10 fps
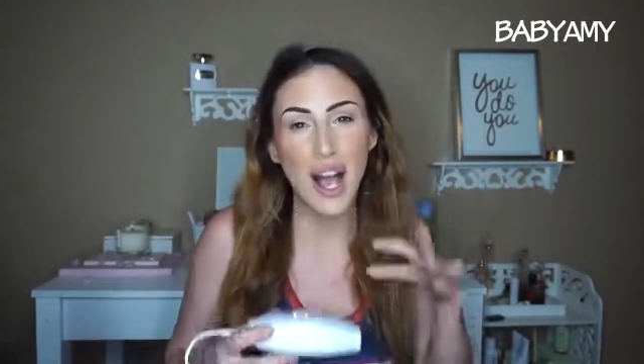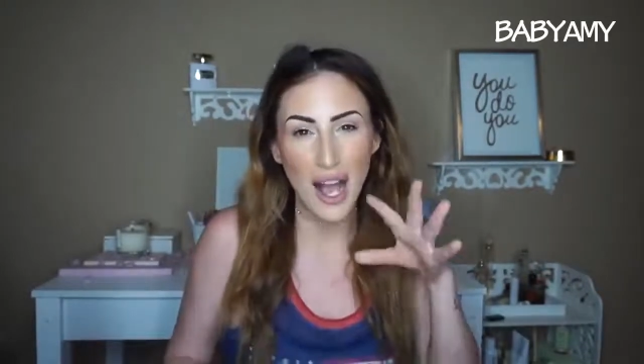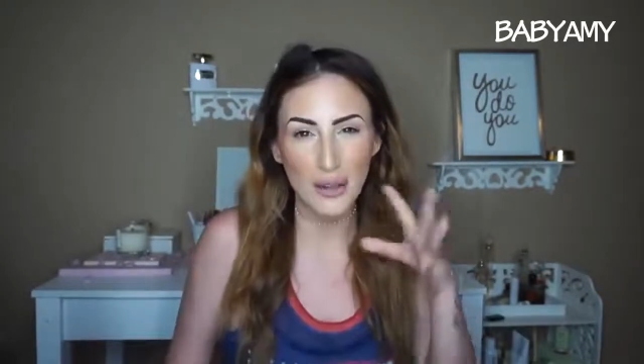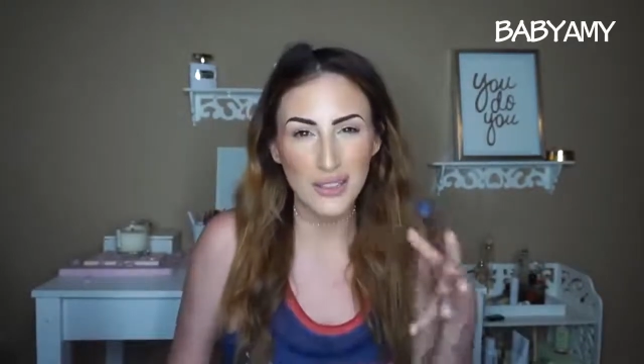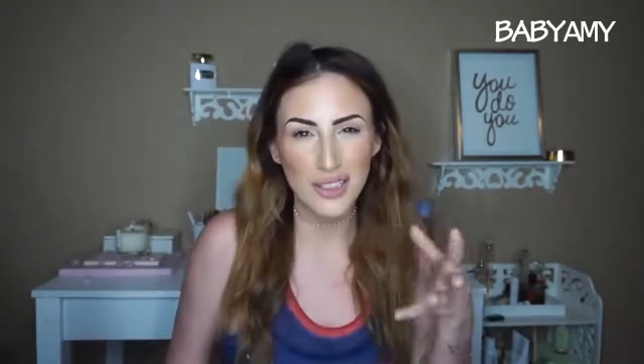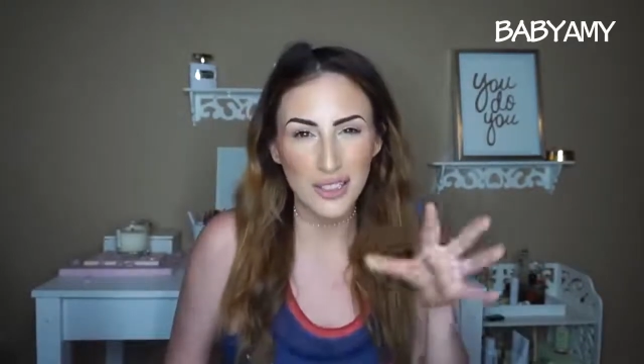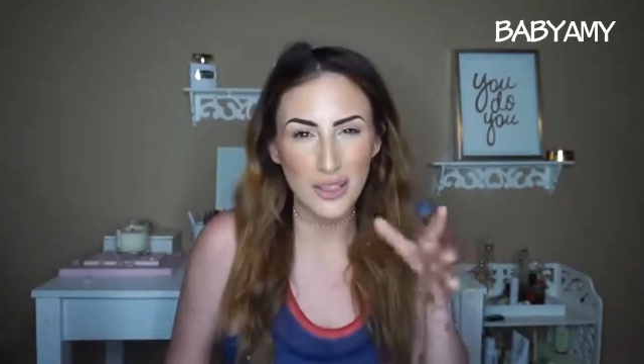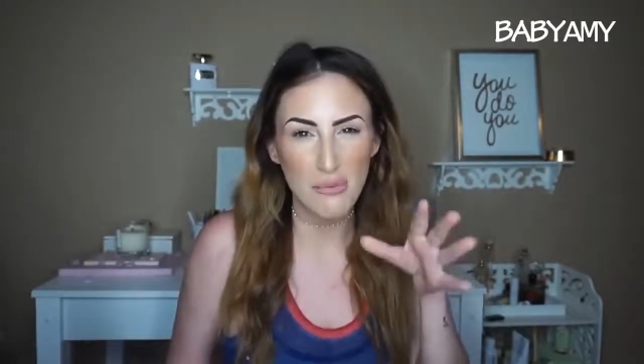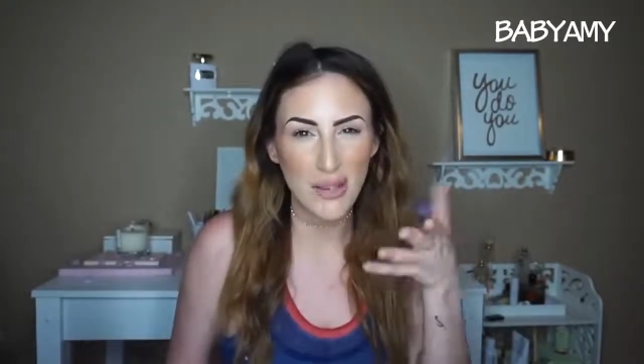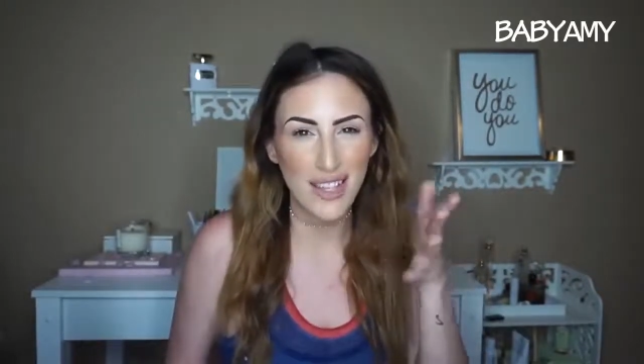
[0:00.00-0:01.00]
I was a
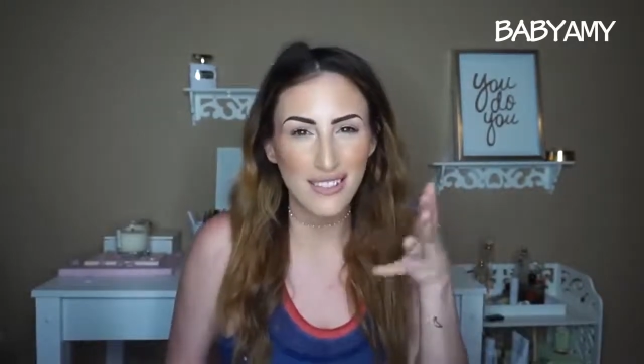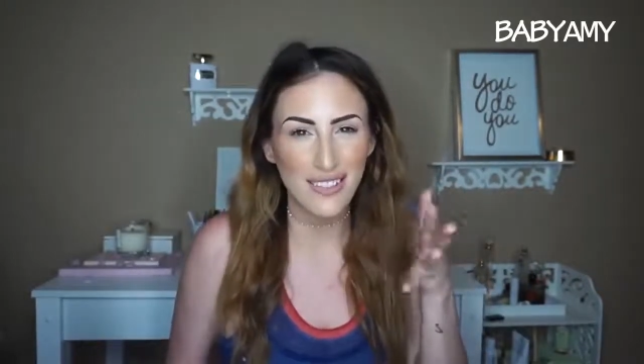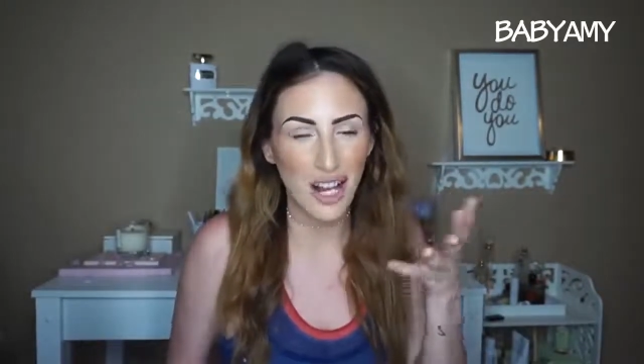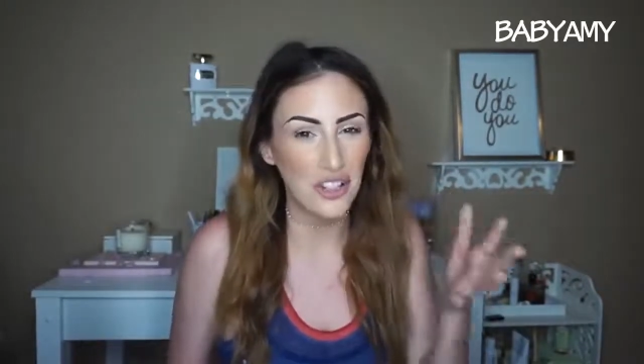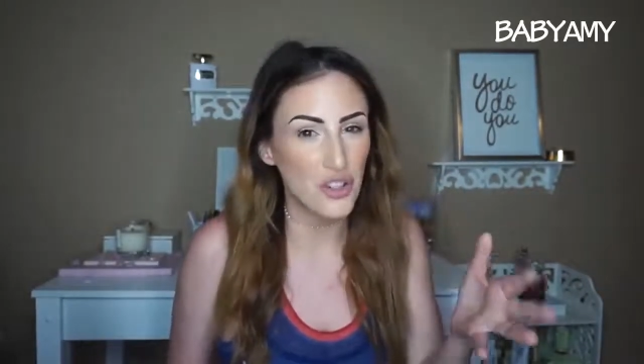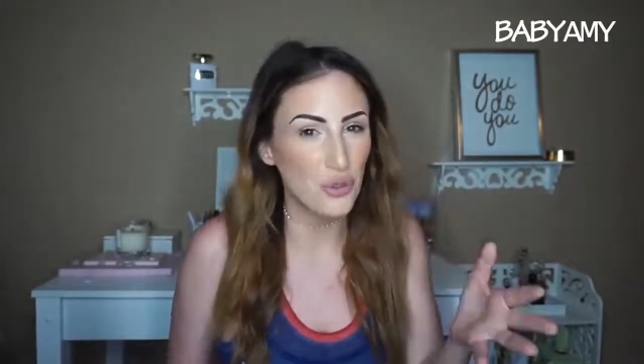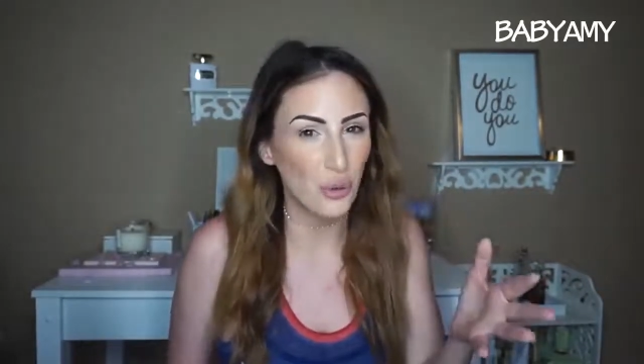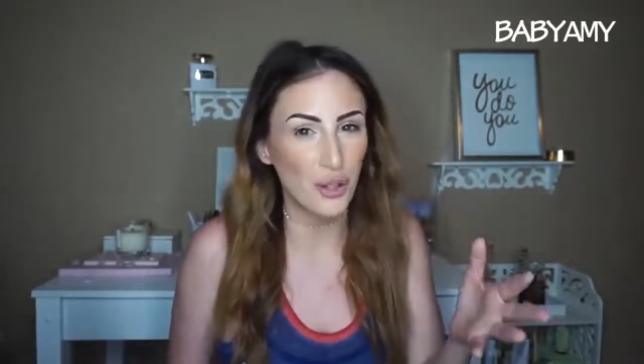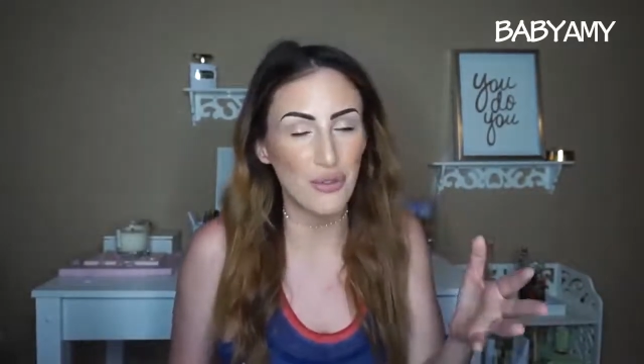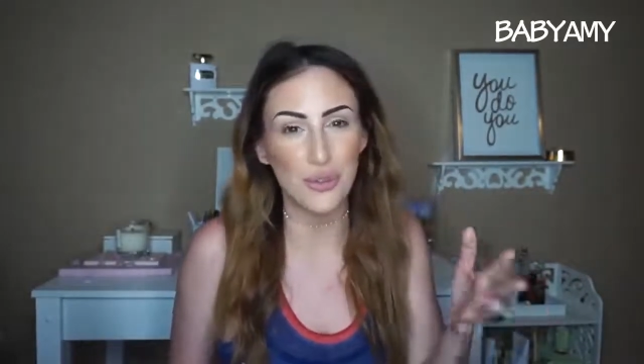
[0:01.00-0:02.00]
little bit
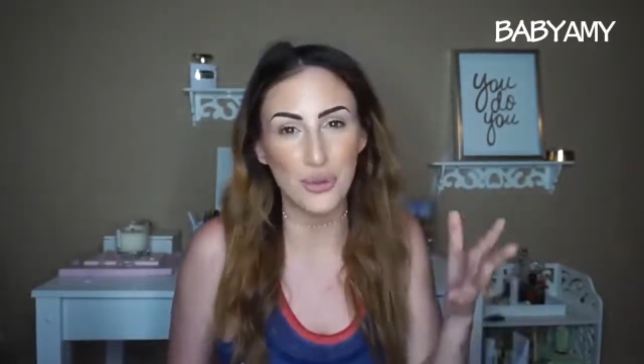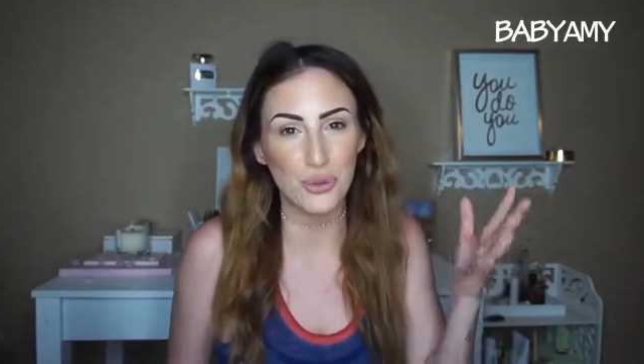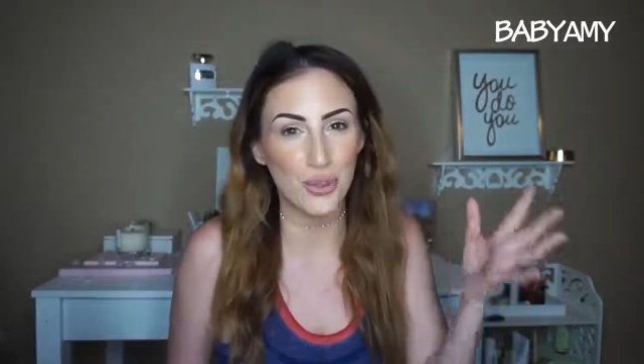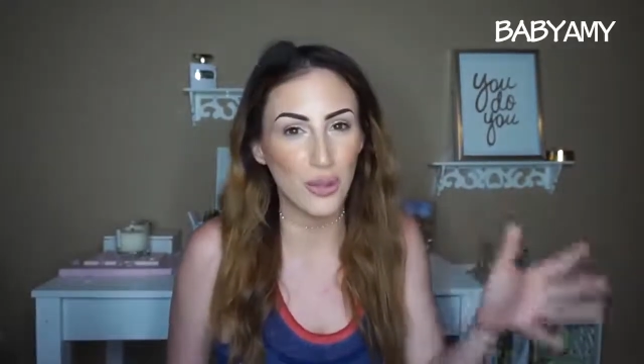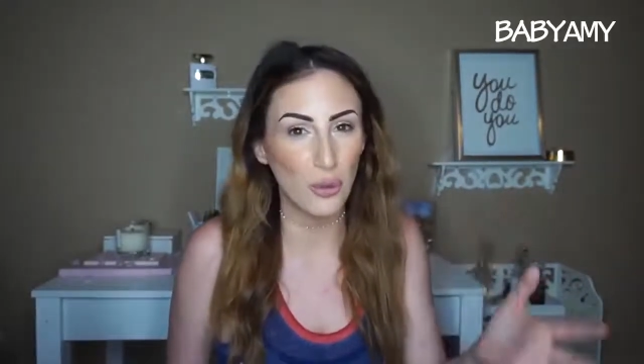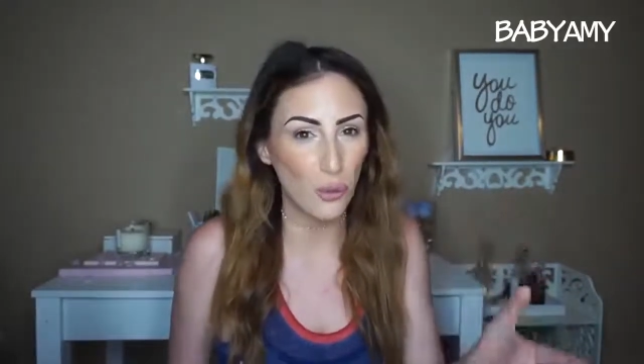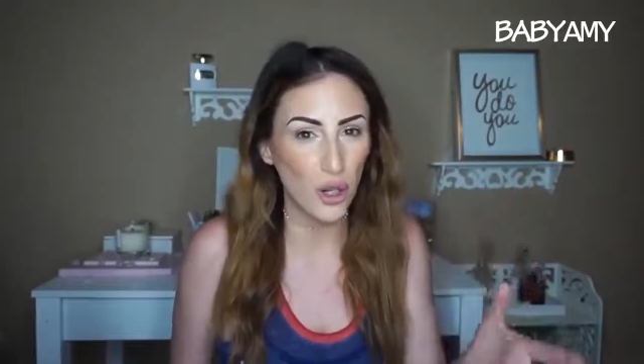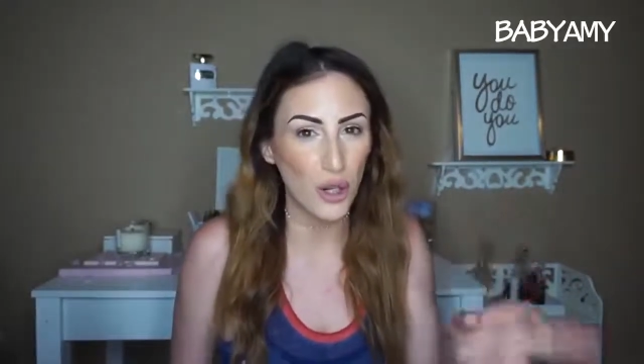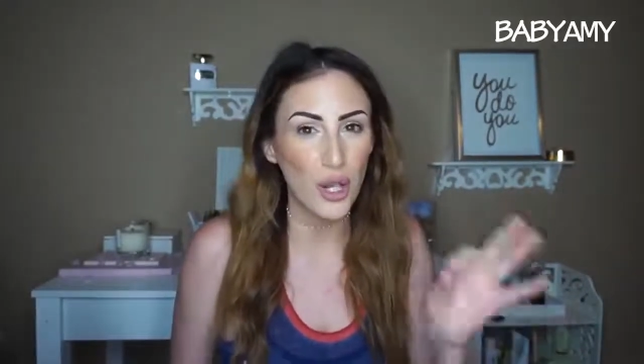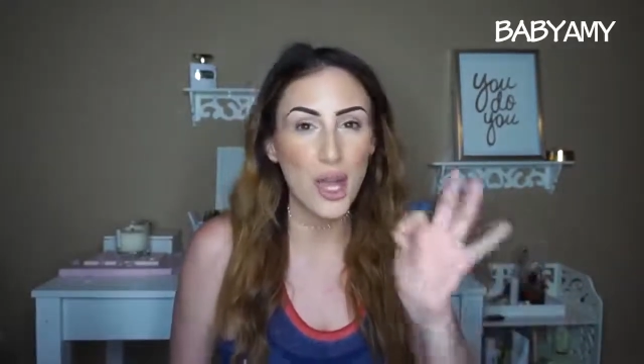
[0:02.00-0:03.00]
unsure if this was really gonna
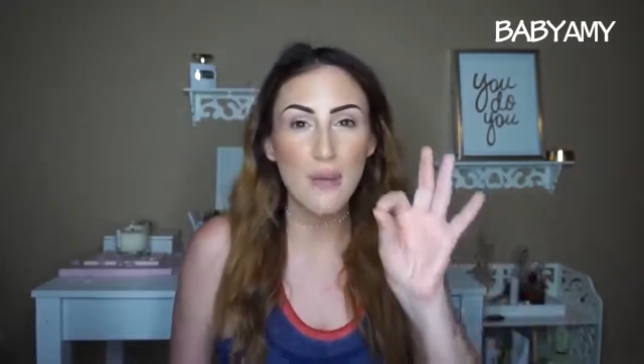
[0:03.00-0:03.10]
work.